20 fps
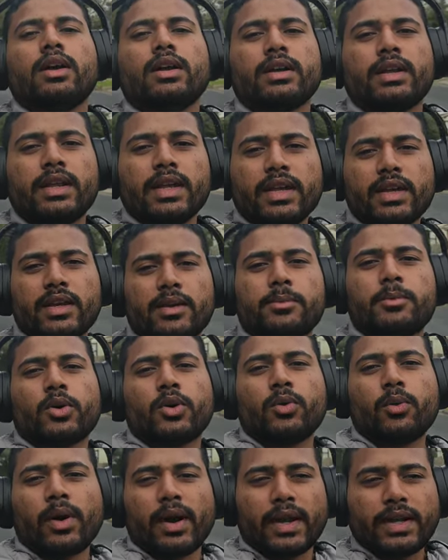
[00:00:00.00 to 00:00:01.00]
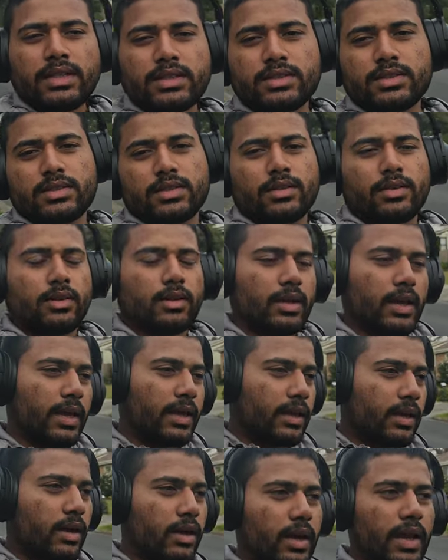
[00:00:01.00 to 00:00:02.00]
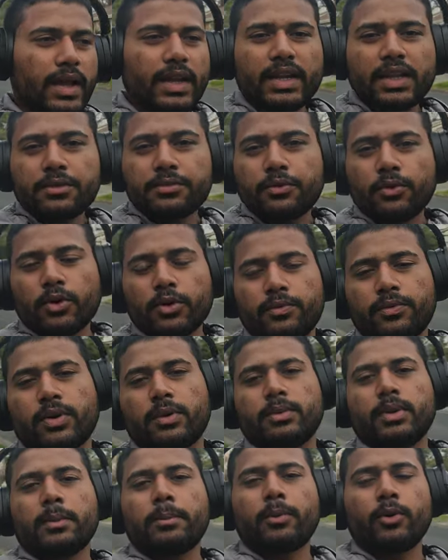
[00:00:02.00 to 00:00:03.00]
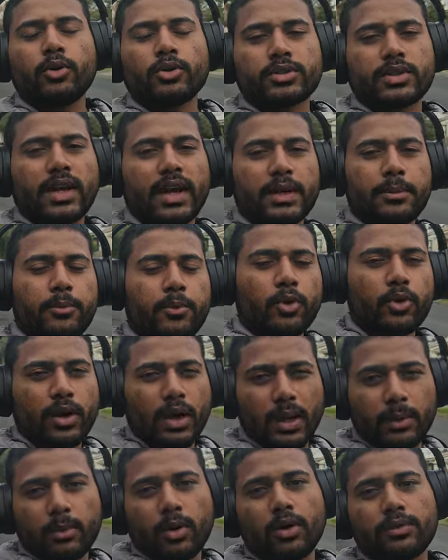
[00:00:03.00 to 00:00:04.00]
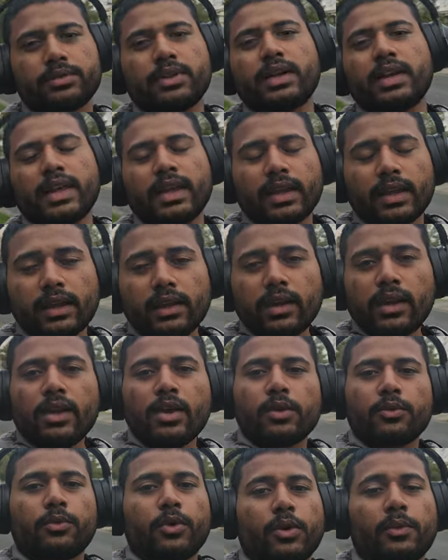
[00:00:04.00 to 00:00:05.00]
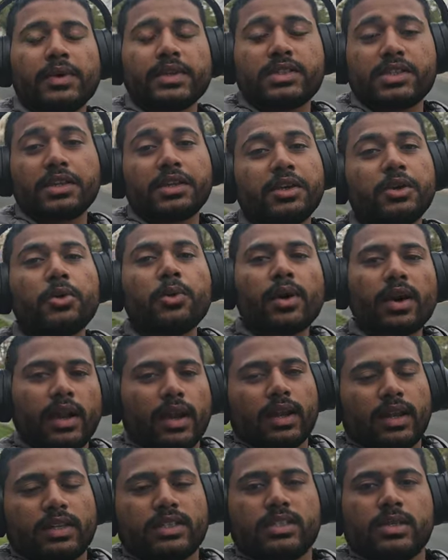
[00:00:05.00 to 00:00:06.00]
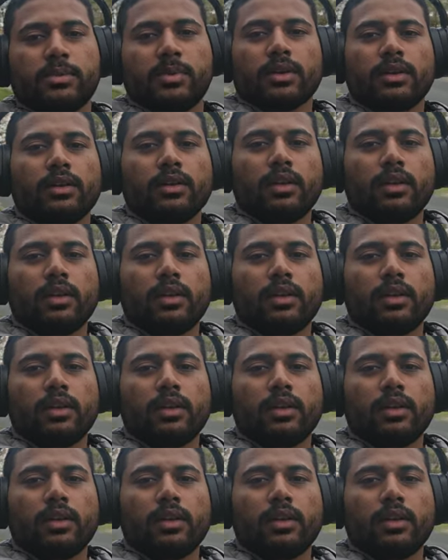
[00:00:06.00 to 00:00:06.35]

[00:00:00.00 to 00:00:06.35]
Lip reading: Deakin provides, like any four from the postgrad program of the Deakin for which you are eligible.